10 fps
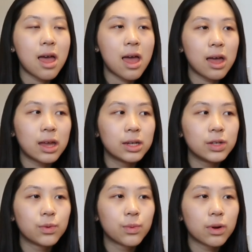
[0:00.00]

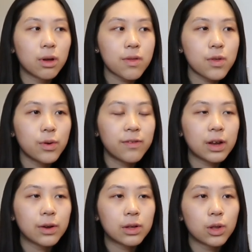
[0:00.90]
And we're also
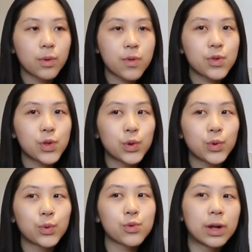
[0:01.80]
very close
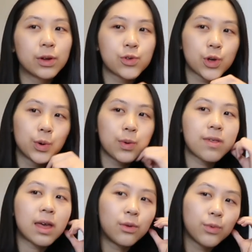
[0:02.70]
to Trader
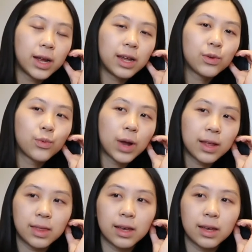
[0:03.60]
Joe's and Rite Aid right